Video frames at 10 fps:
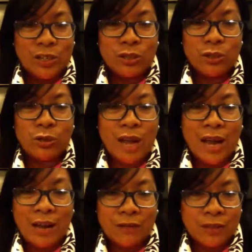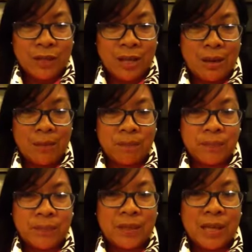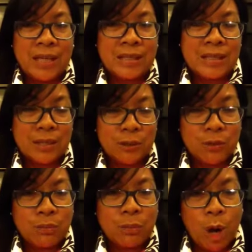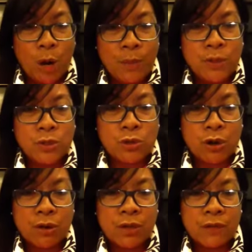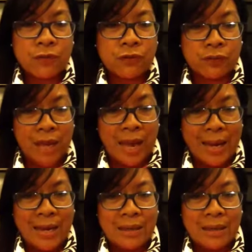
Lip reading: to look after them until mom is strong enough to fly.